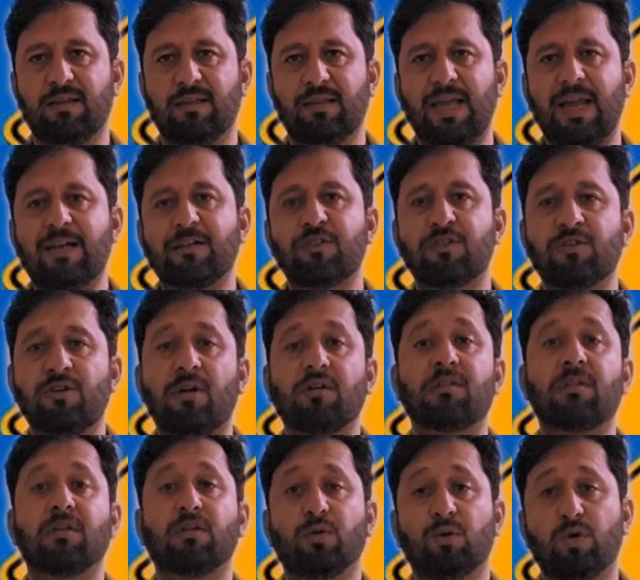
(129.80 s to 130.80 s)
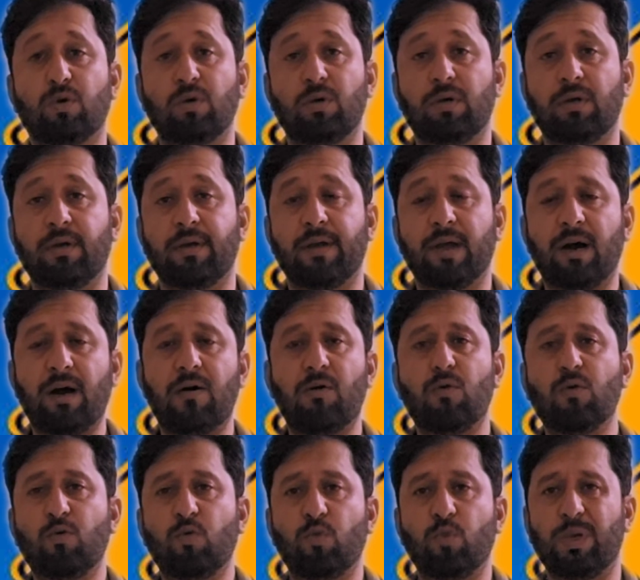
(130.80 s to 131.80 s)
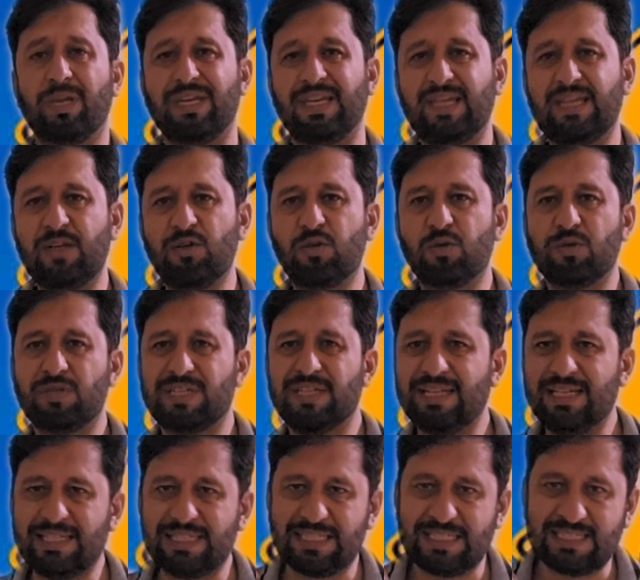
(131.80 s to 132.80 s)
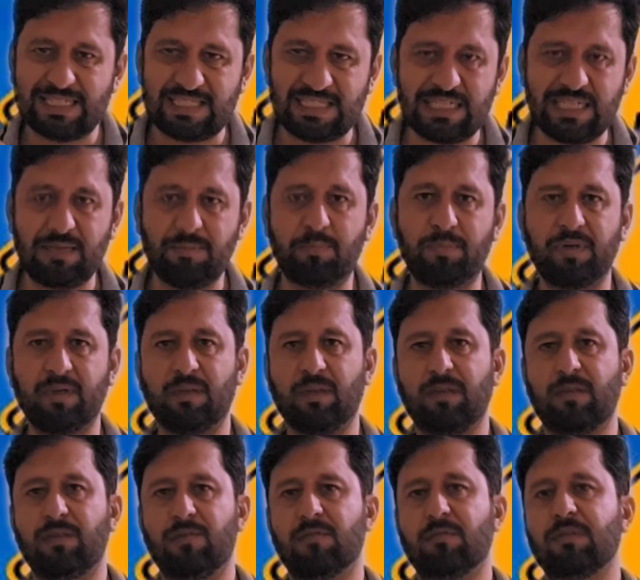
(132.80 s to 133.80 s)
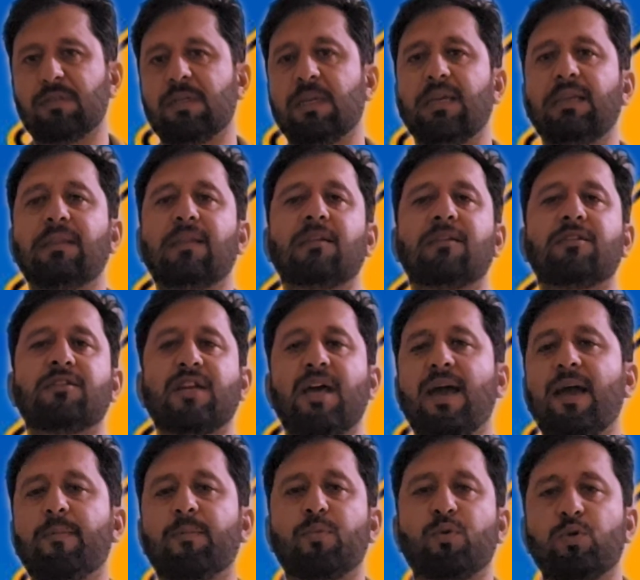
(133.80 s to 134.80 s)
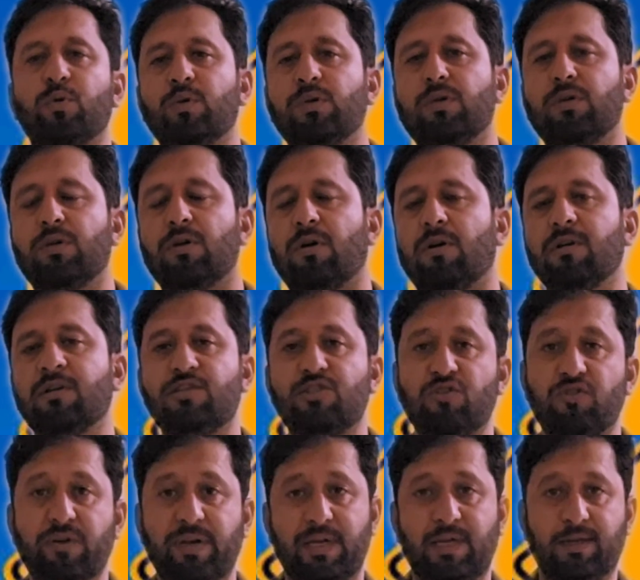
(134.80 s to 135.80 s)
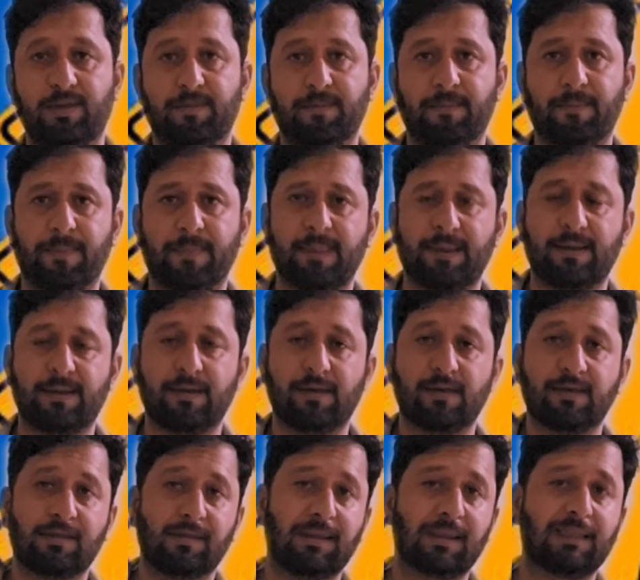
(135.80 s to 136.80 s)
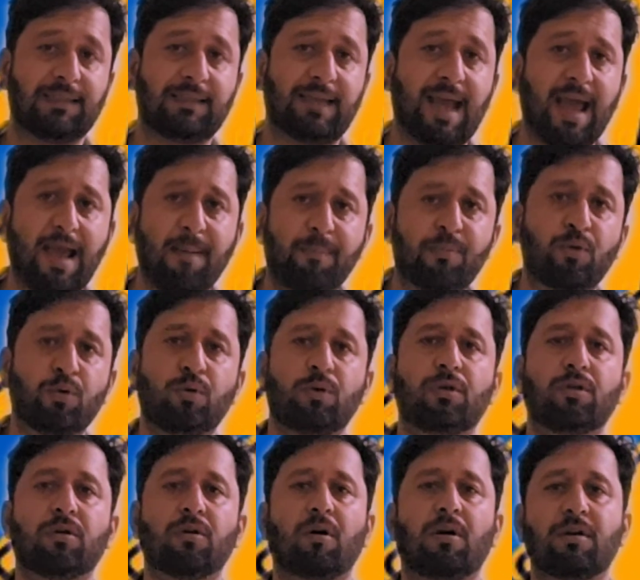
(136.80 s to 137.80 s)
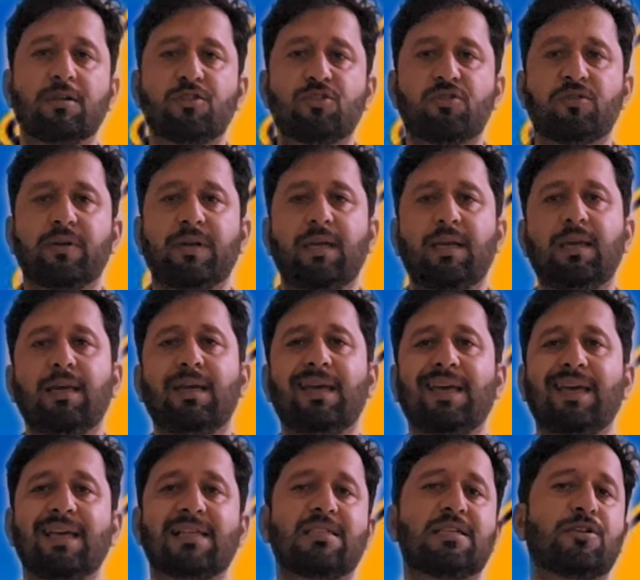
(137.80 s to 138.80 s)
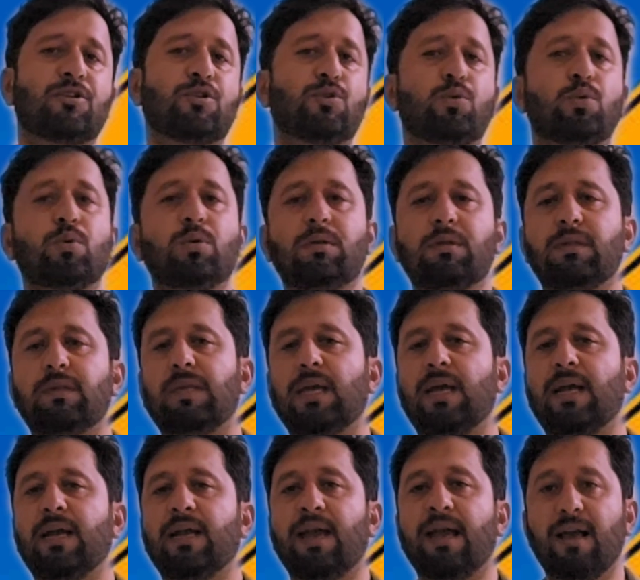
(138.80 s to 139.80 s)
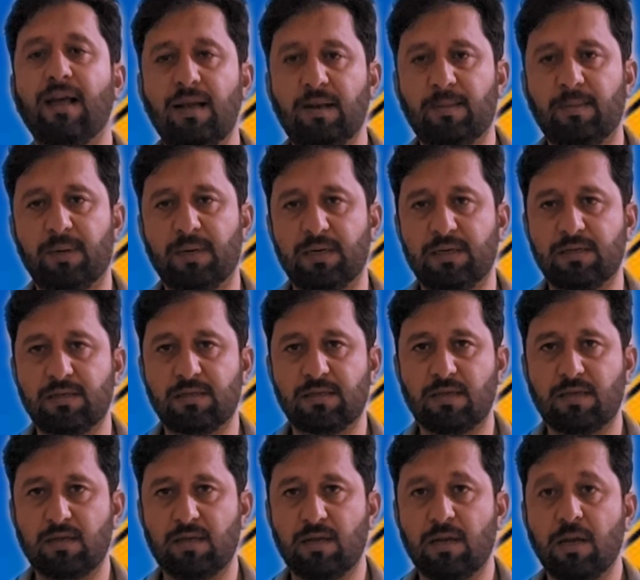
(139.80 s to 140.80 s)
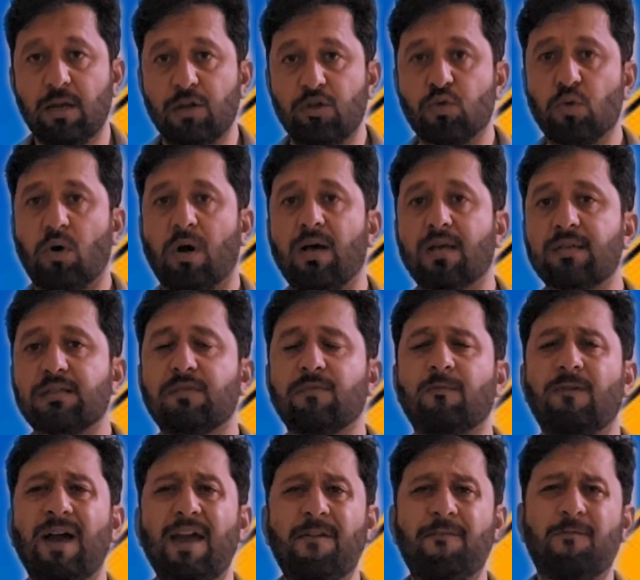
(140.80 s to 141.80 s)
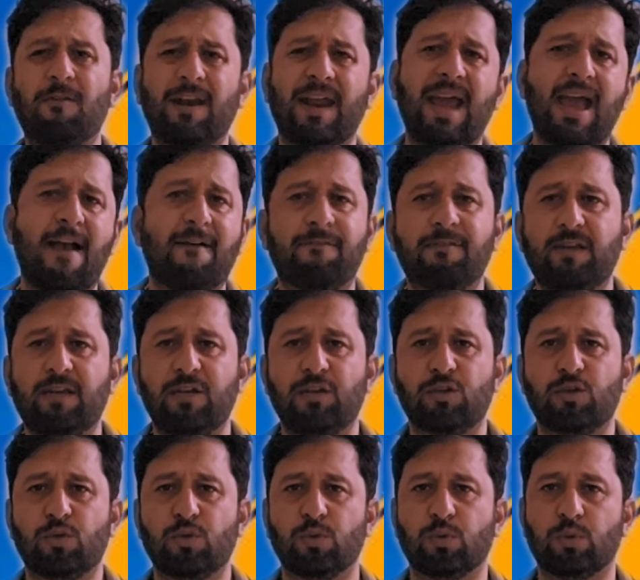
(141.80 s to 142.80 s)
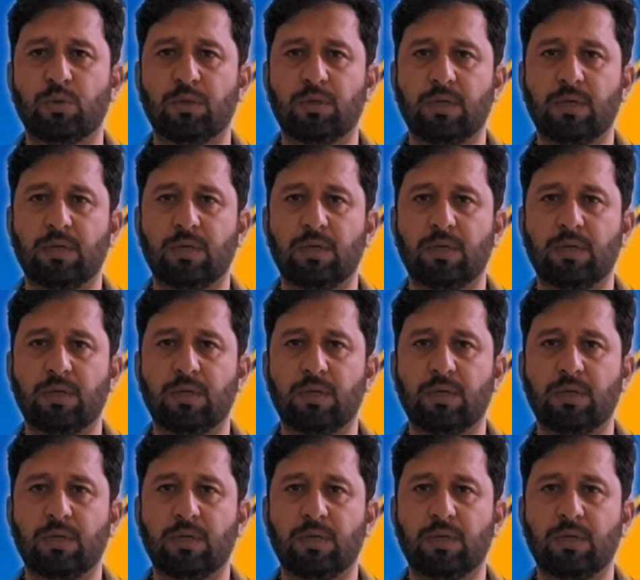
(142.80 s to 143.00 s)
That's not the goal. Now we need to dig deeper using the TapRooT cause tree. The TapRooT cause tree is a tool that helps us to ask why for every issue.